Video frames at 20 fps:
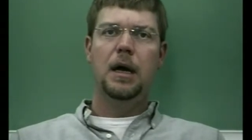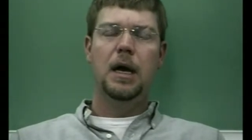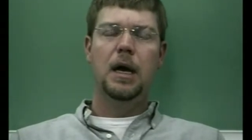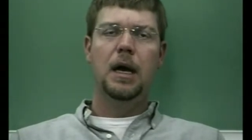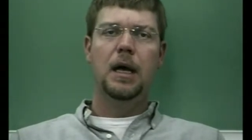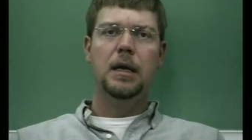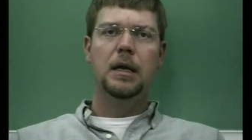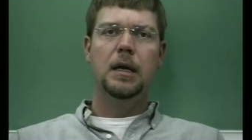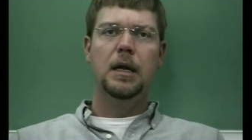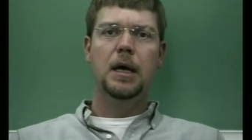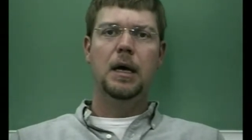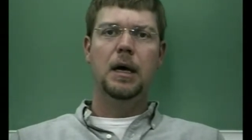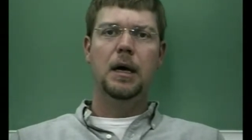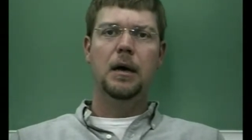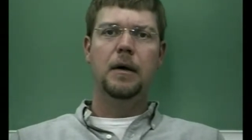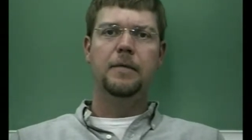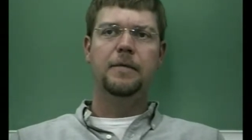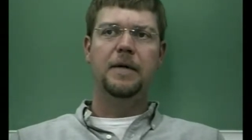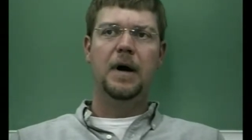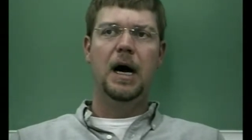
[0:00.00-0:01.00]
And
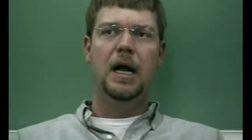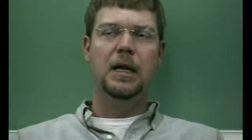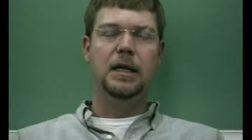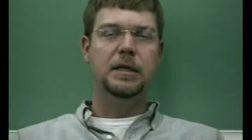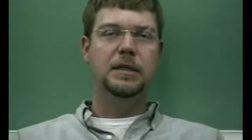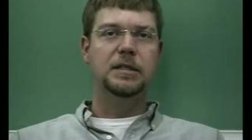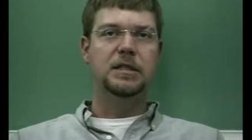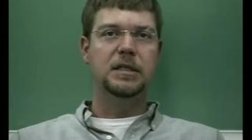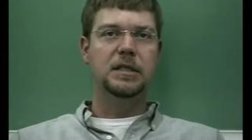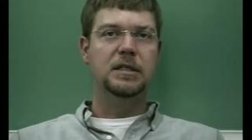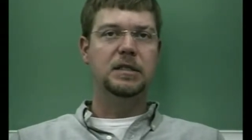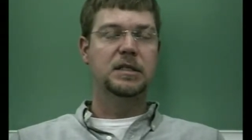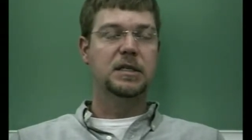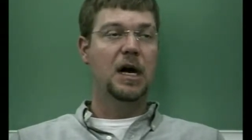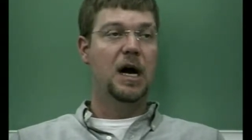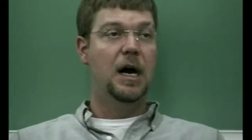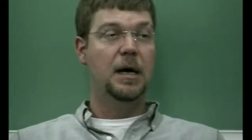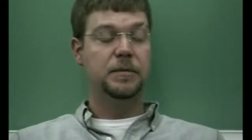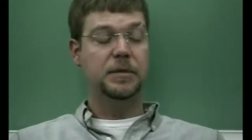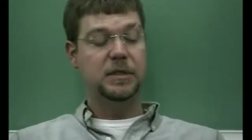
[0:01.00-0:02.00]
uh, finally she
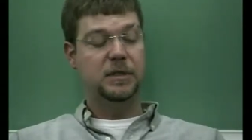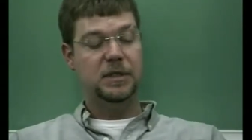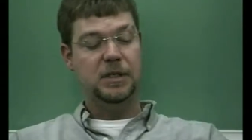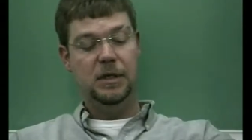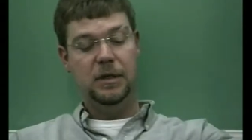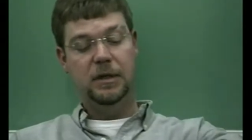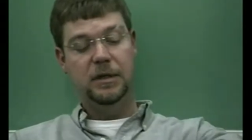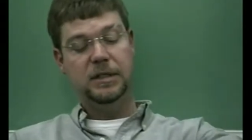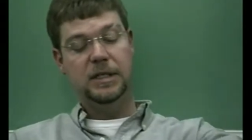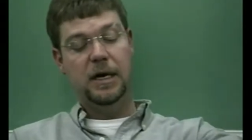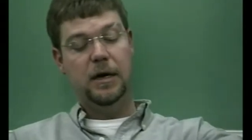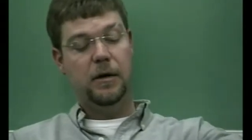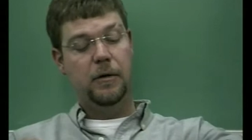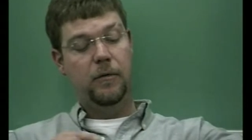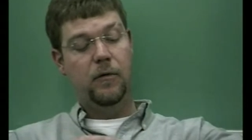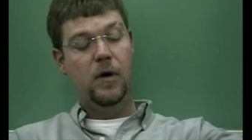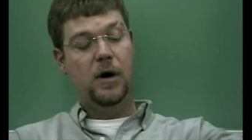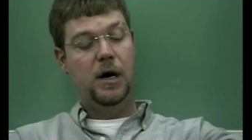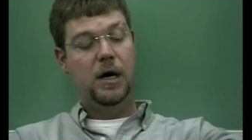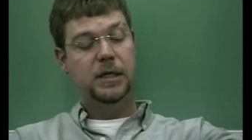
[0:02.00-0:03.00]
stops and she looks at her
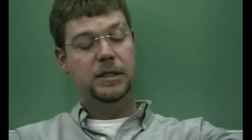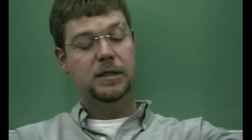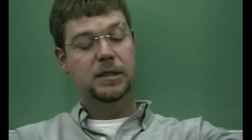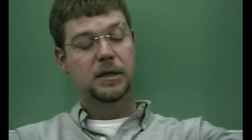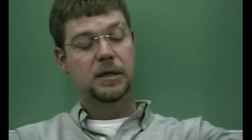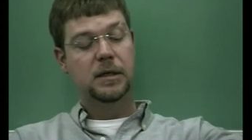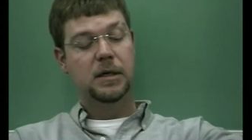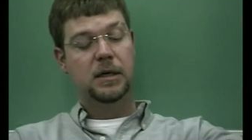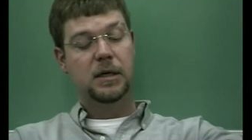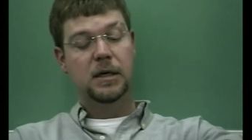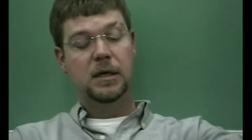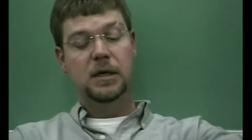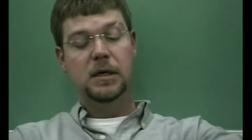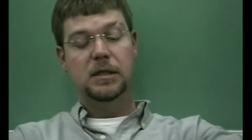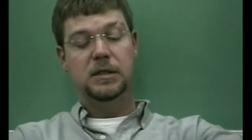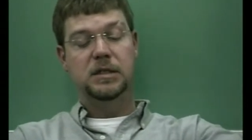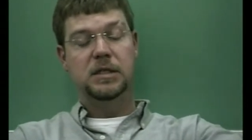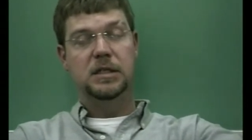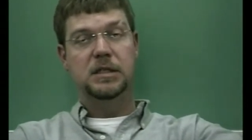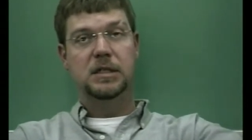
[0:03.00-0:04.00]
watch
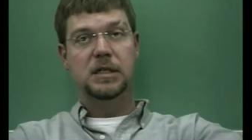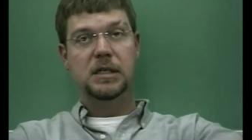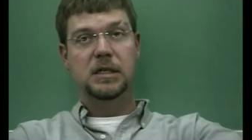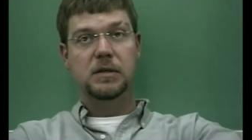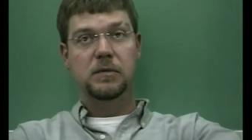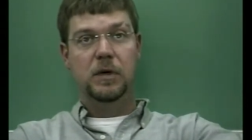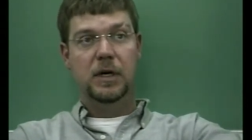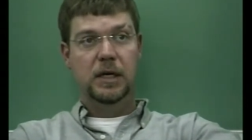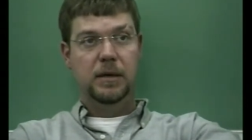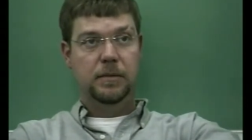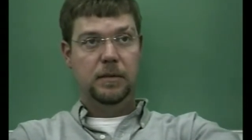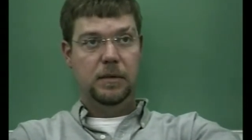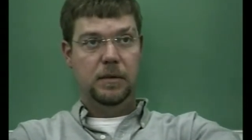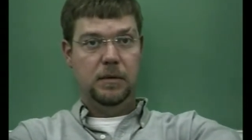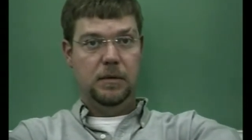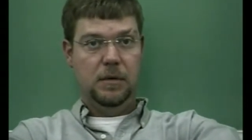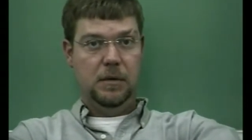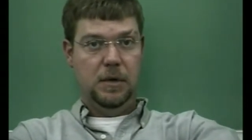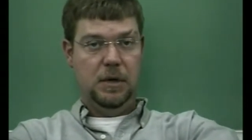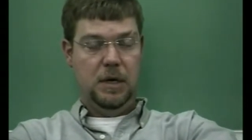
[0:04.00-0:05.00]
and she says, "Well,
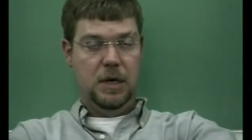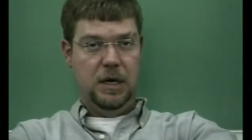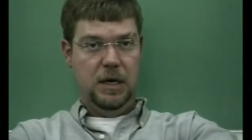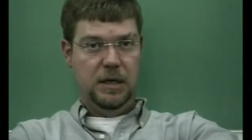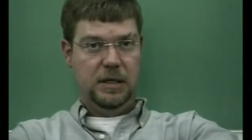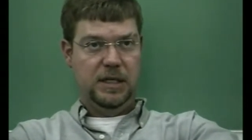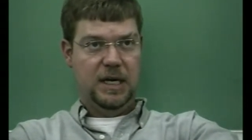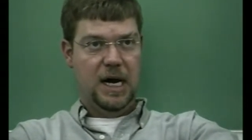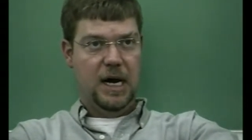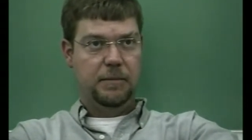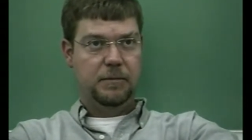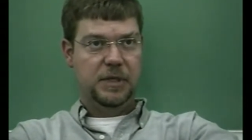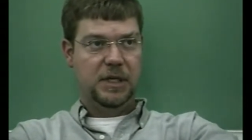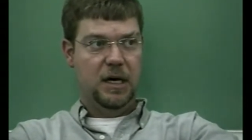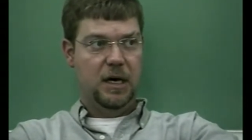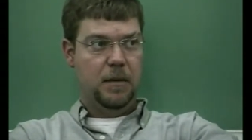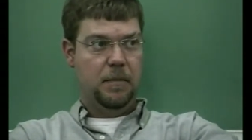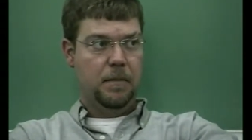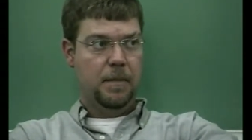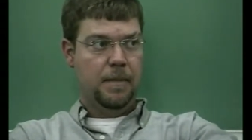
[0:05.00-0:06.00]
uh, time's
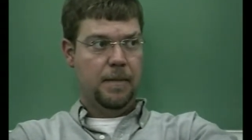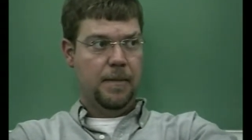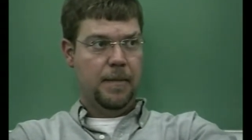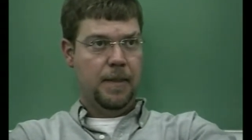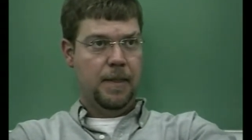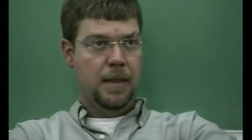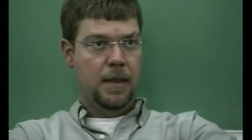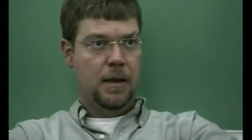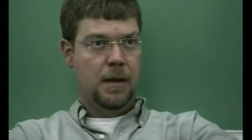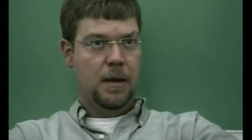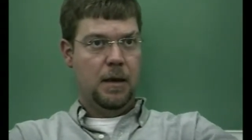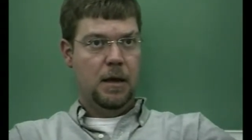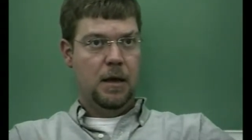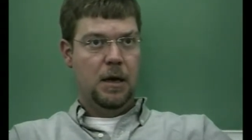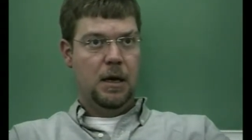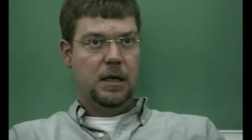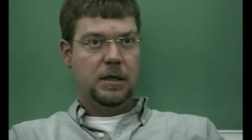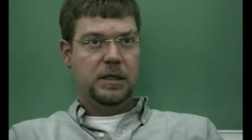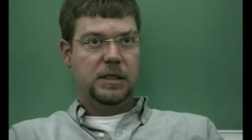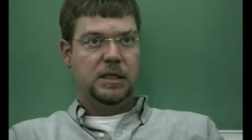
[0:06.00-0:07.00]
up."
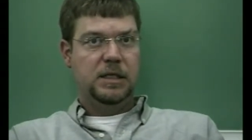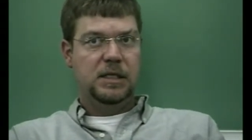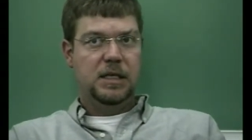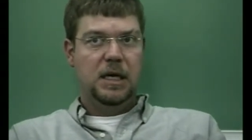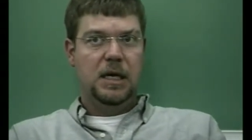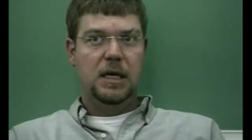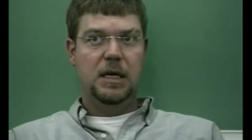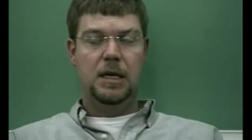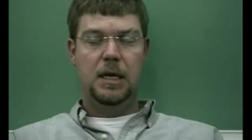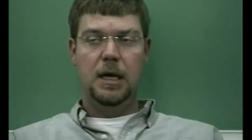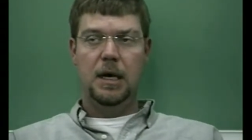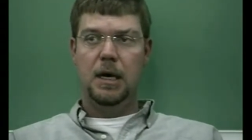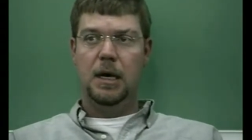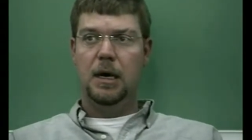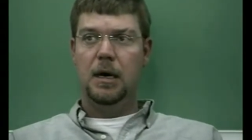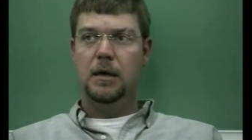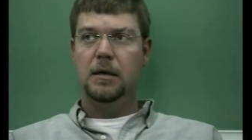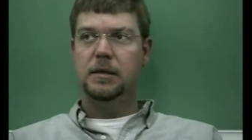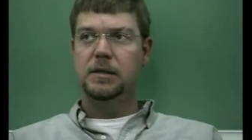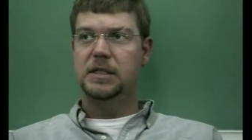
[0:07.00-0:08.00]
She said,
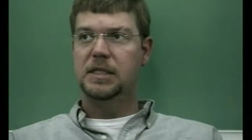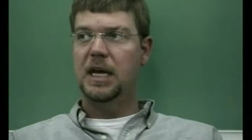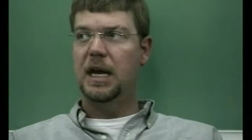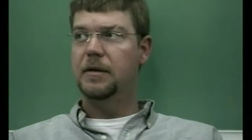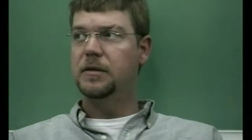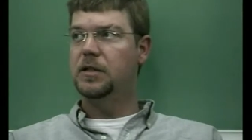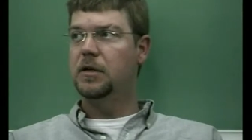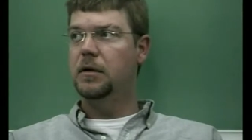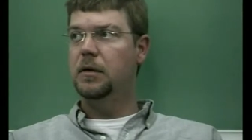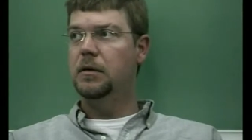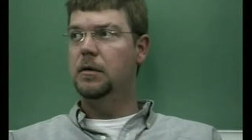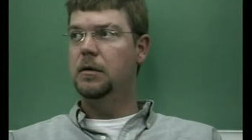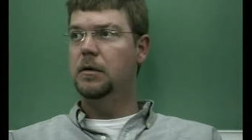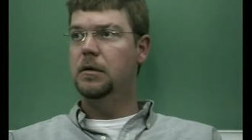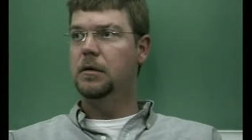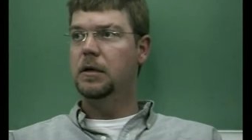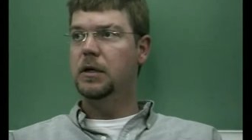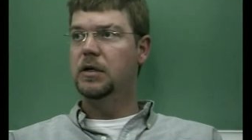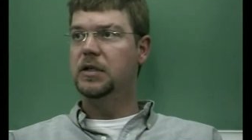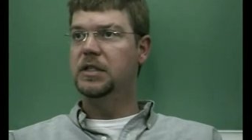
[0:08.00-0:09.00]
uh, "Staff Sergeant,
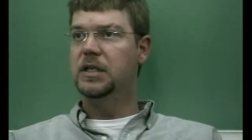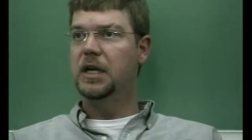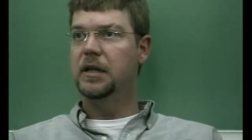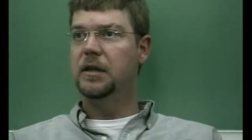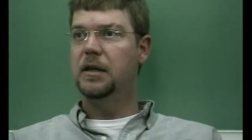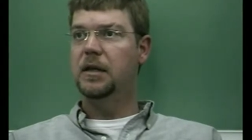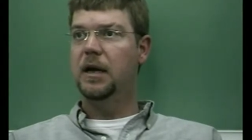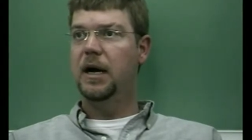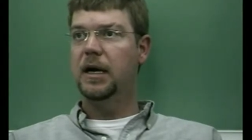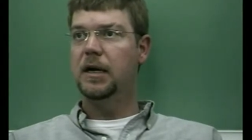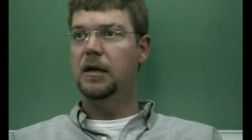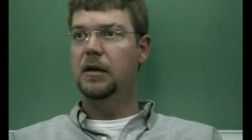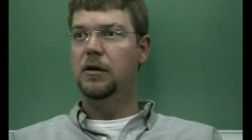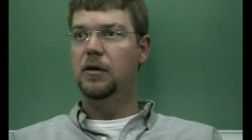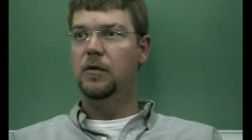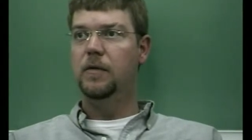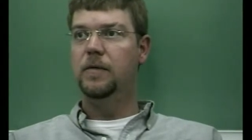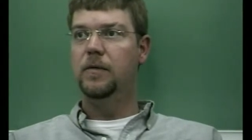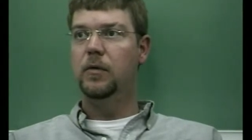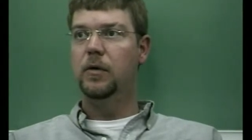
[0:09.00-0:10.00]
there's nothing I can
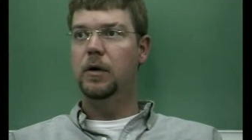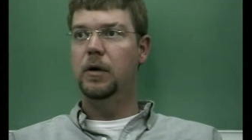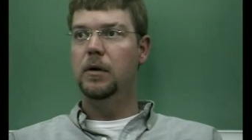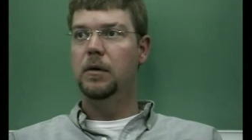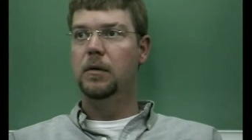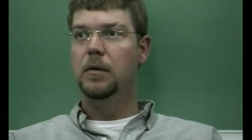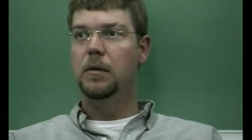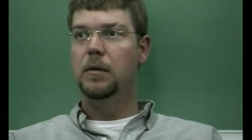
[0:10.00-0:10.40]
do for you."